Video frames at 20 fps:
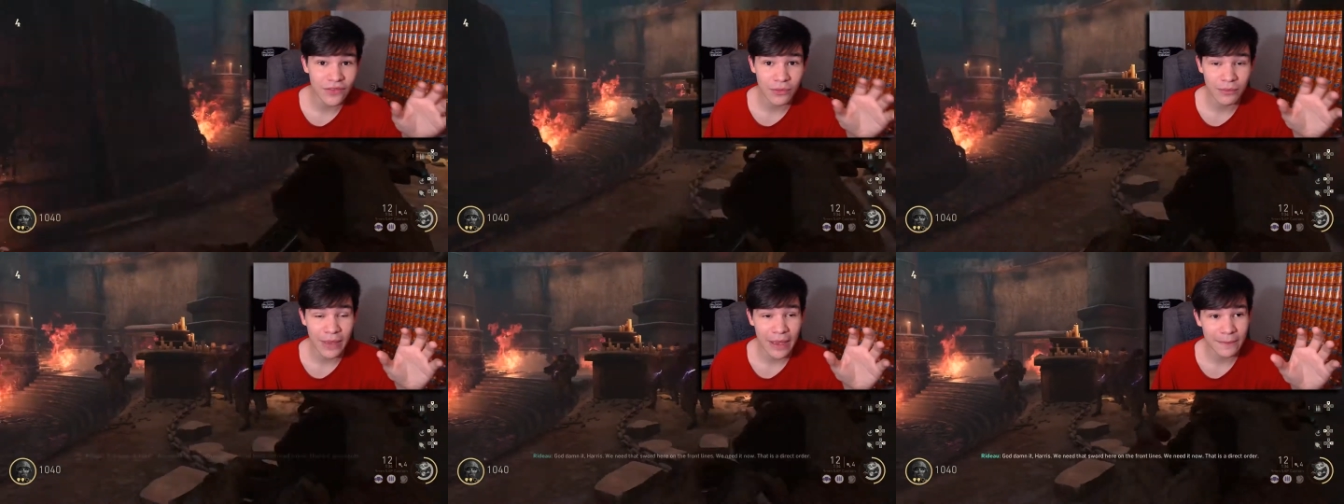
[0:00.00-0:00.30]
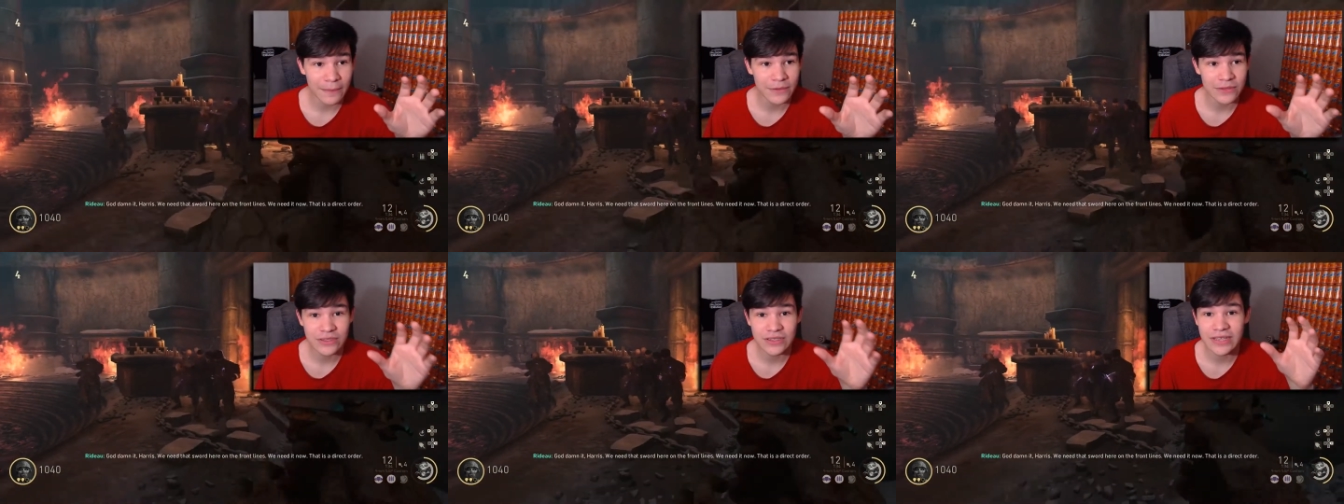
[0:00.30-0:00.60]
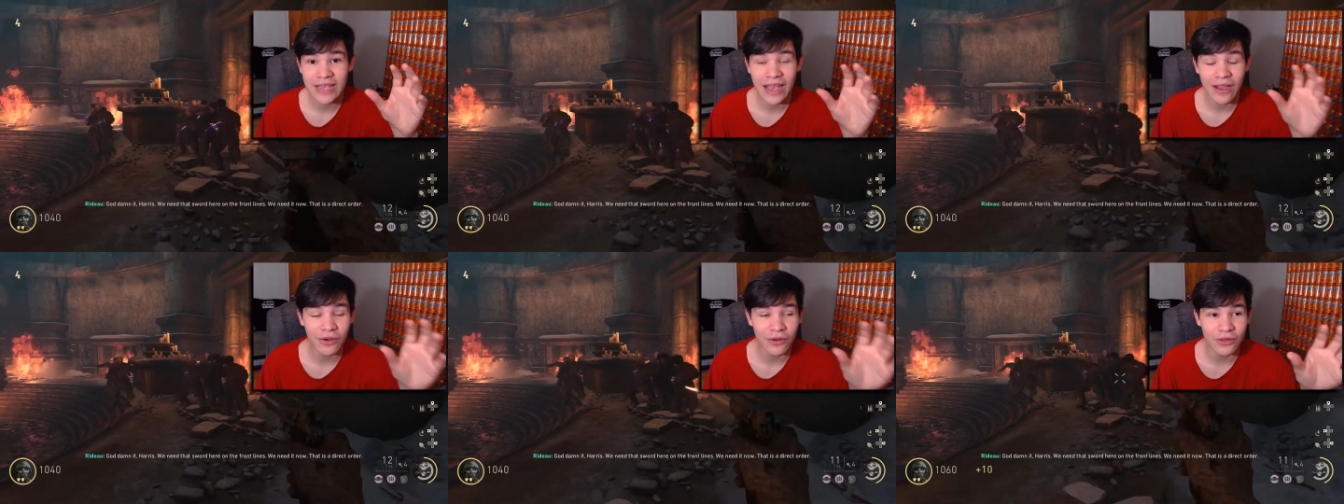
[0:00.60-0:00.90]
of the map and just
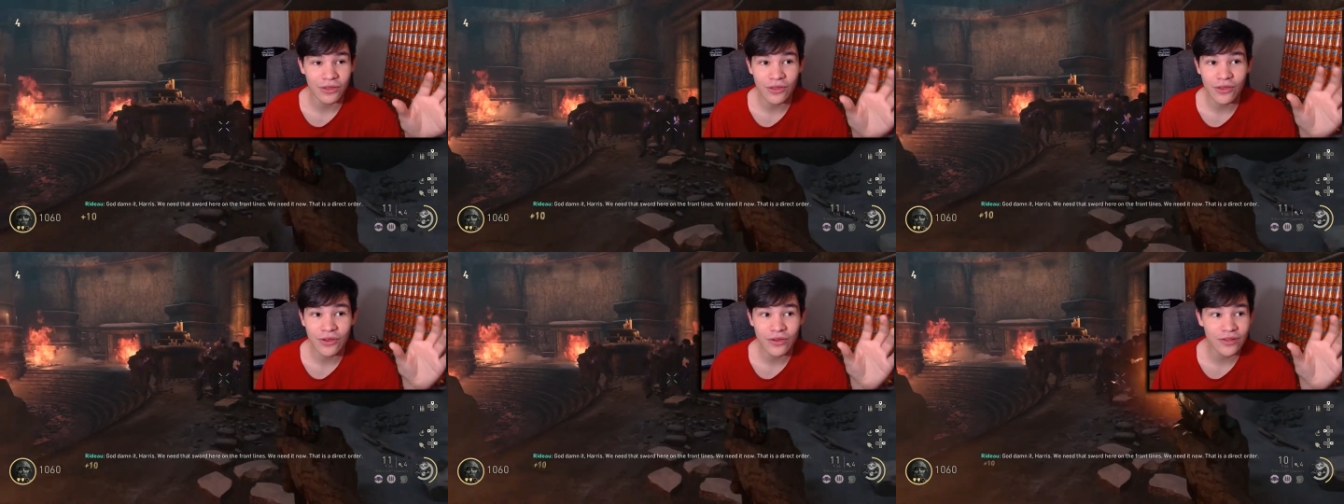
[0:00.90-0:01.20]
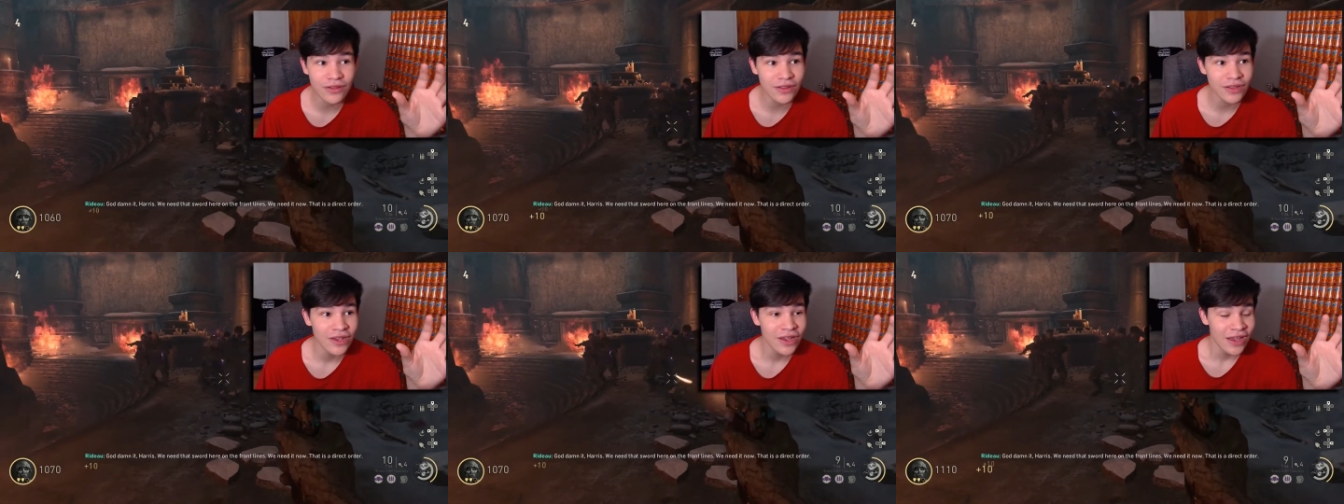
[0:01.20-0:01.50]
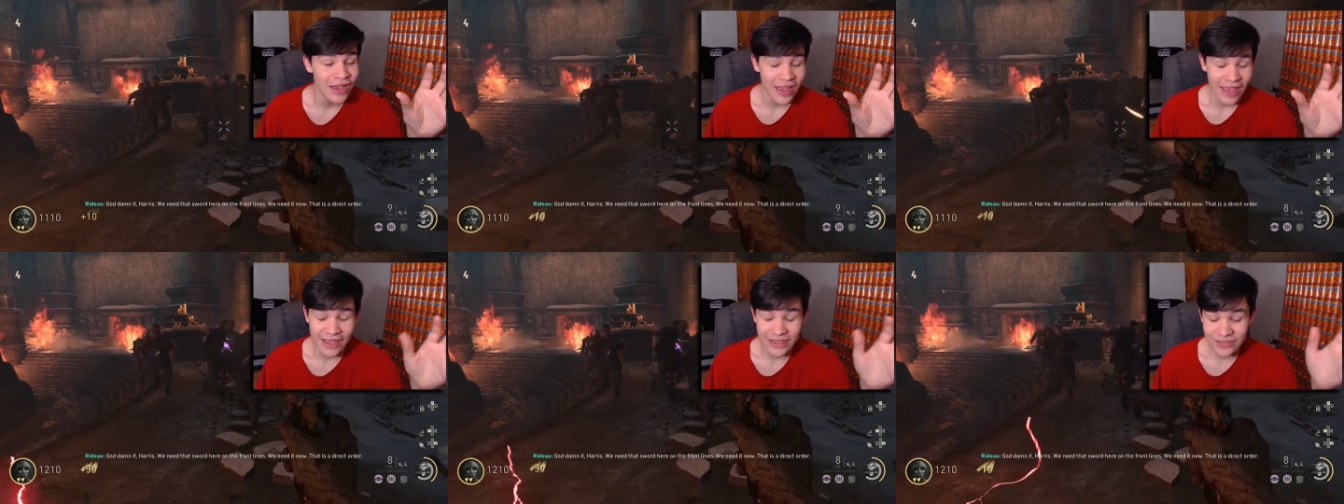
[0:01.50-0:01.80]
how it looks,
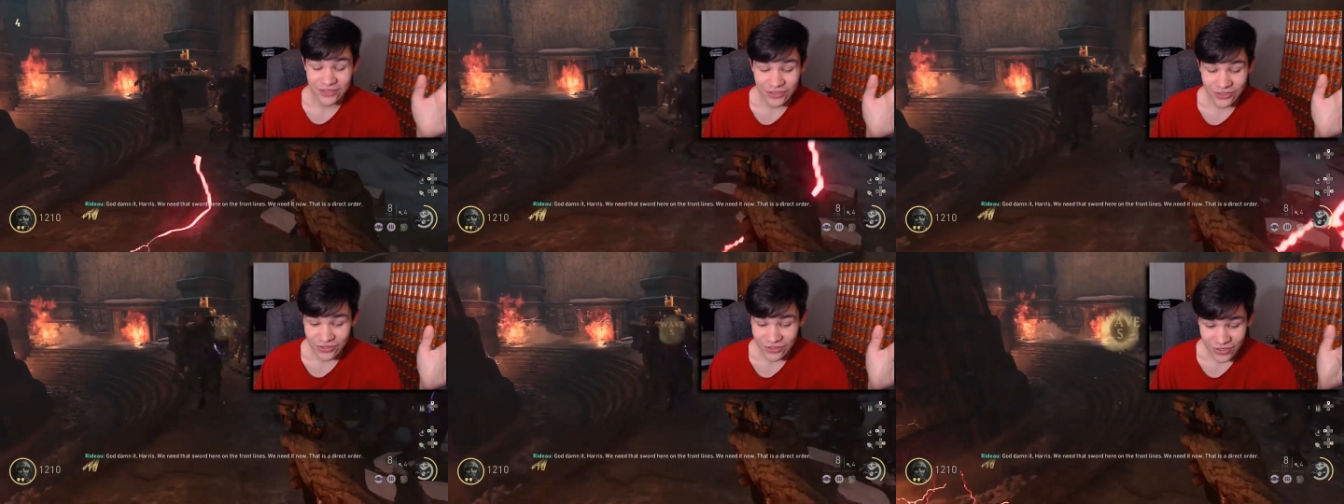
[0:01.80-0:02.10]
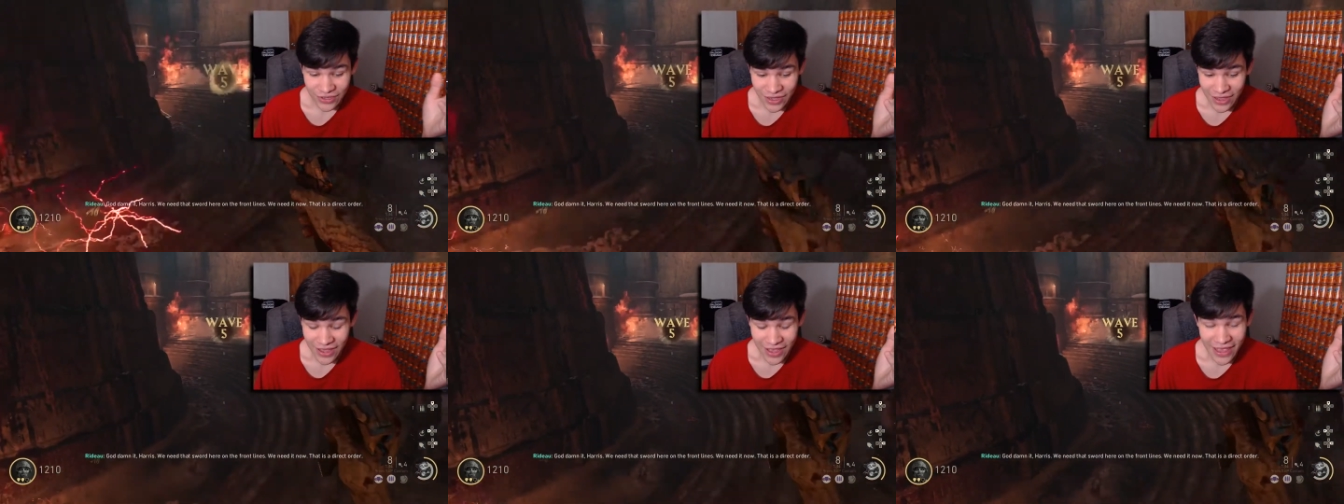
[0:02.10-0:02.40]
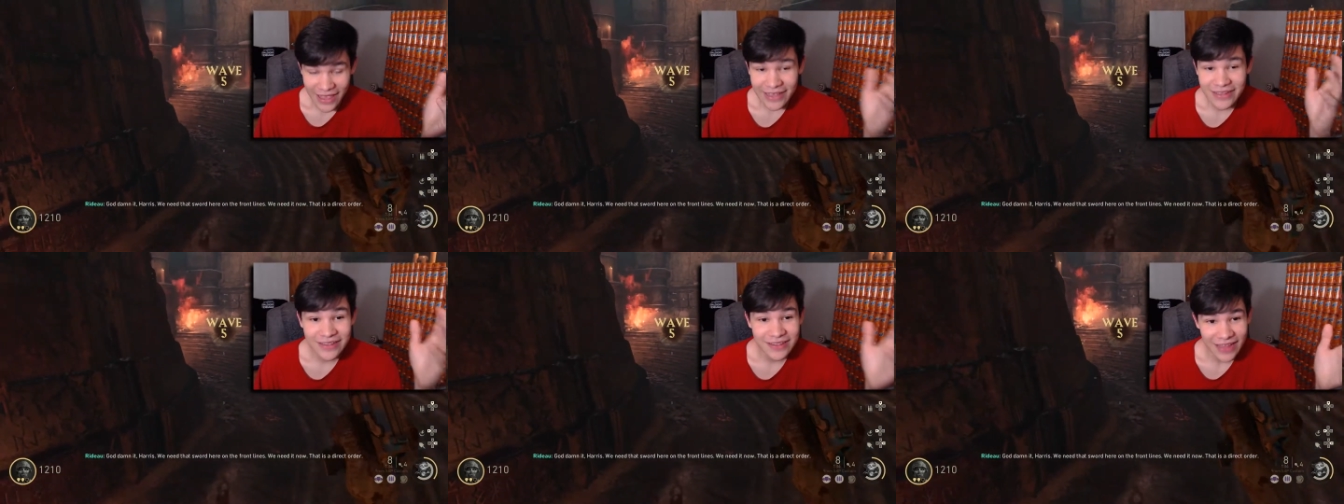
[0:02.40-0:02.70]
is just
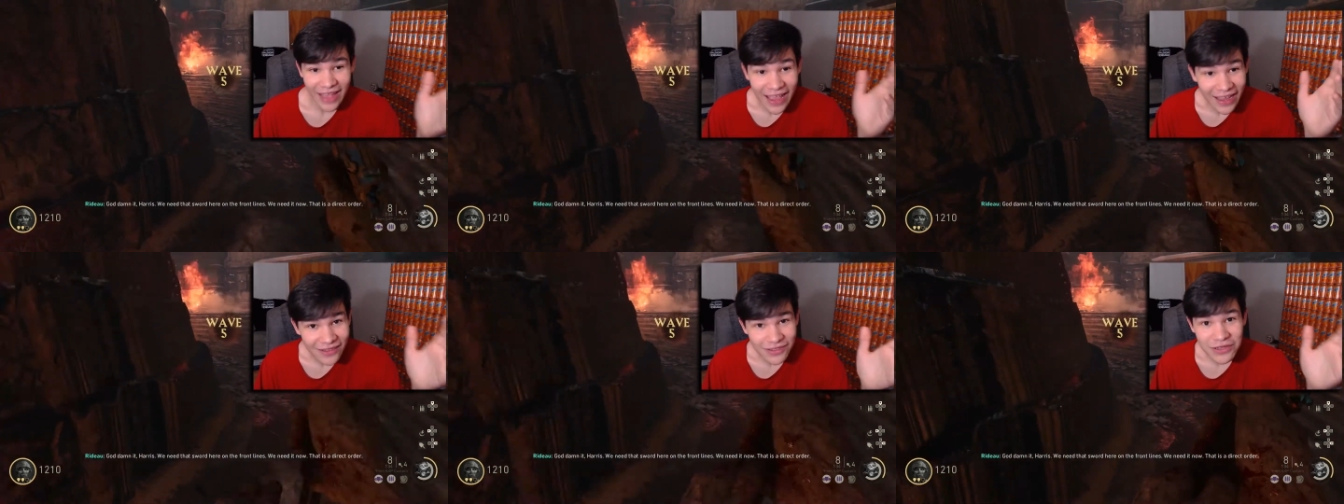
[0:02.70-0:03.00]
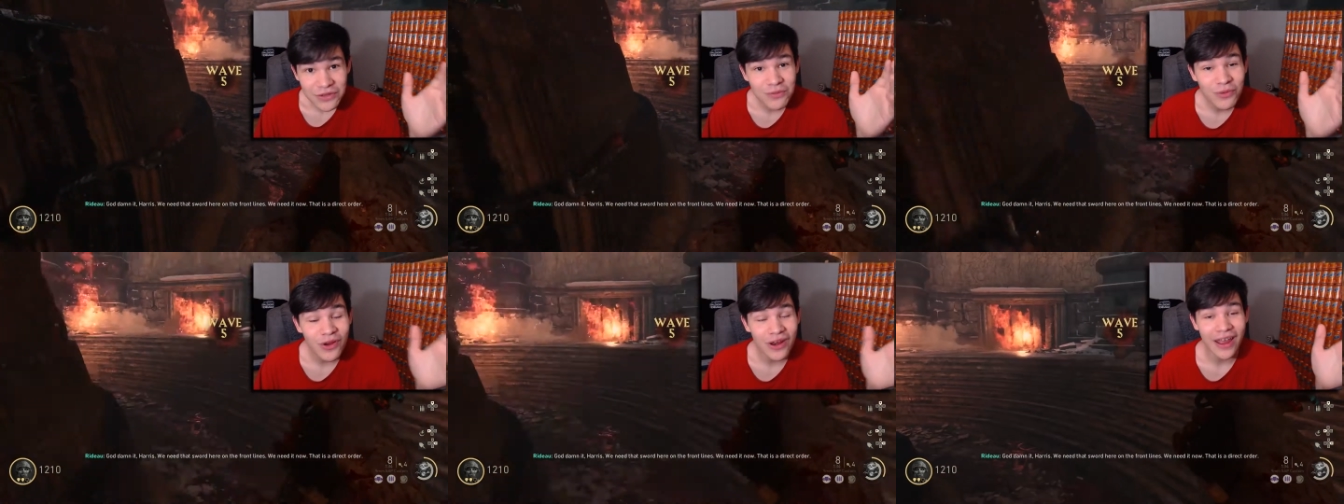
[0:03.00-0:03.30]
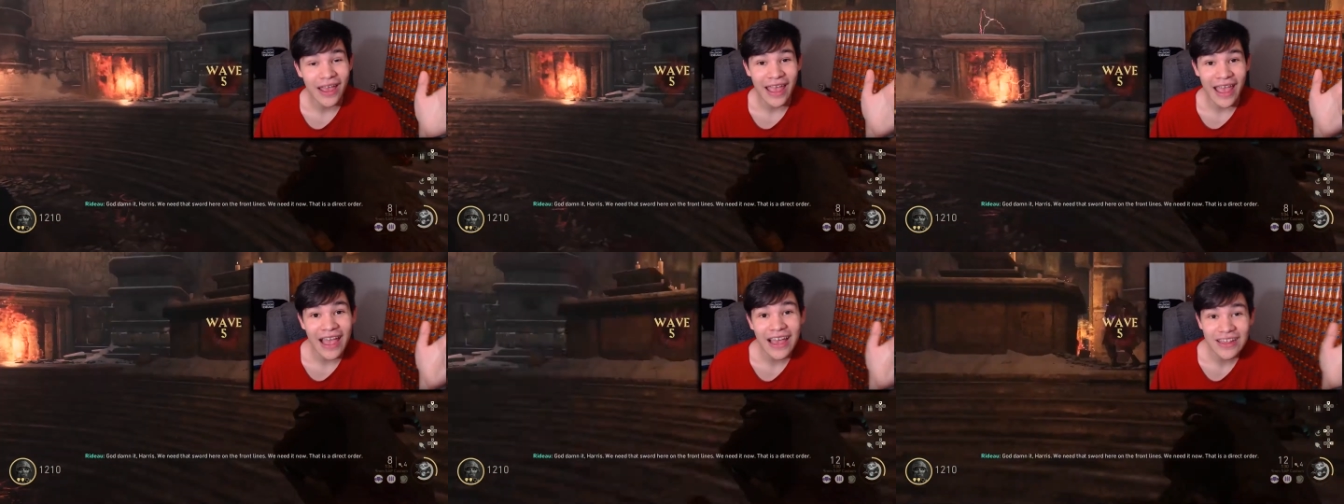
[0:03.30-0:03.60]
exactly what
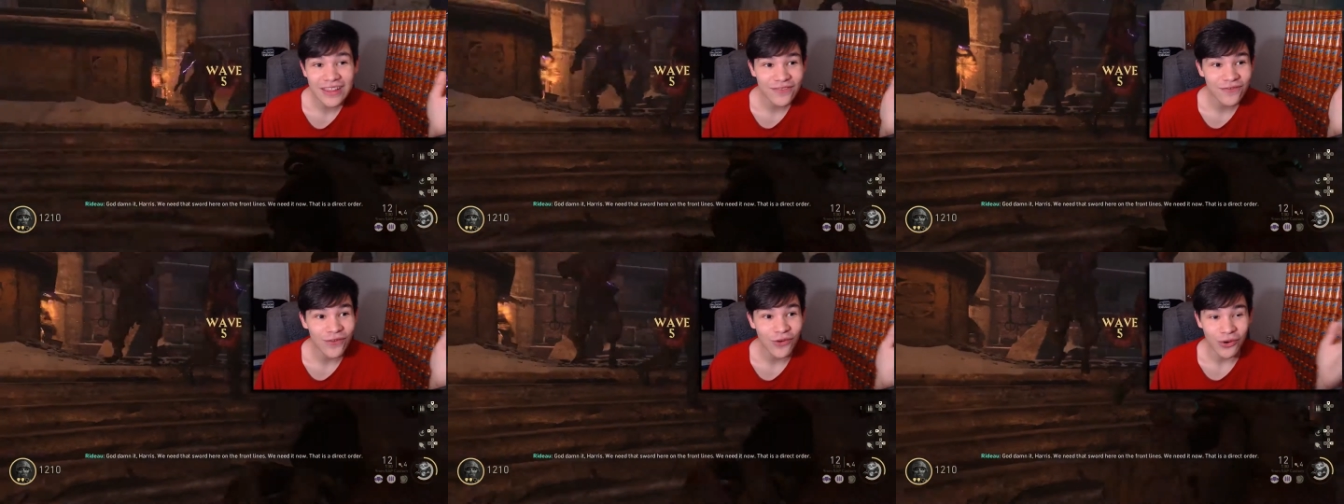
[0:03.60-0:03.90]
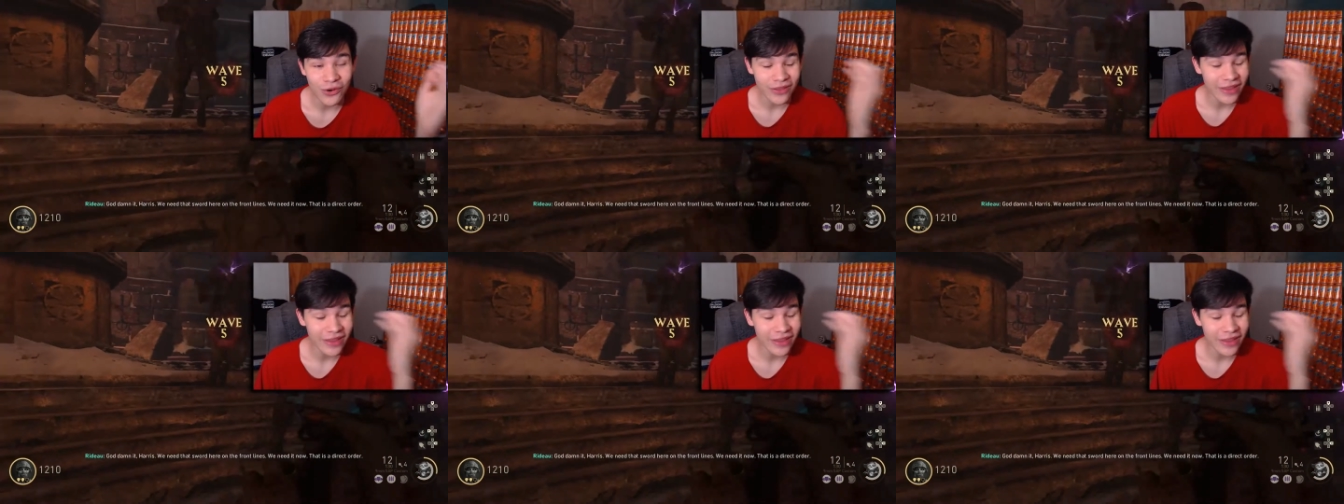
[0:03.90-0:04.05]
I asked for.